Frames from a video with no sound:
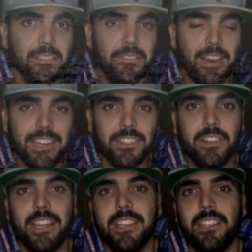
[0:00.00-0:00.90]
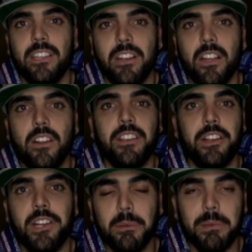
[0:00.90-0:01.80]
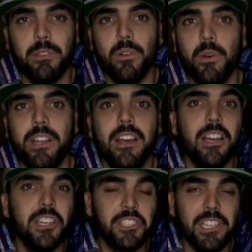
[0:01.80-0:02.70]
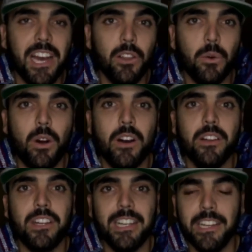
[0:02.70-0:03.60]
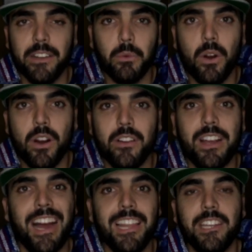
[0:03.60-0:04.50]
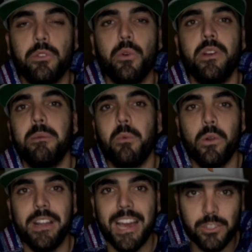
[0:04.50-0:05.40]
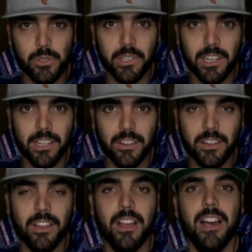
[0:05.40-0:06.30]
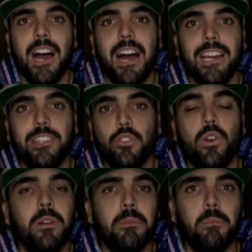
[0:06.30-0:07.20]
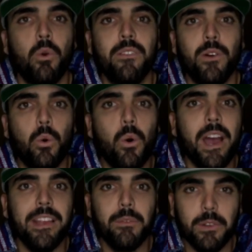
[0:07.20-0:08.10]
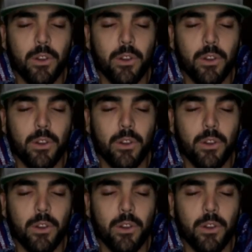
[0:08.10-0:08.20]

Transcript: a factor in the color that you're gonna be throwing. Shallow water, clear water, I like throwing a more natural color. I like throwing more of a white,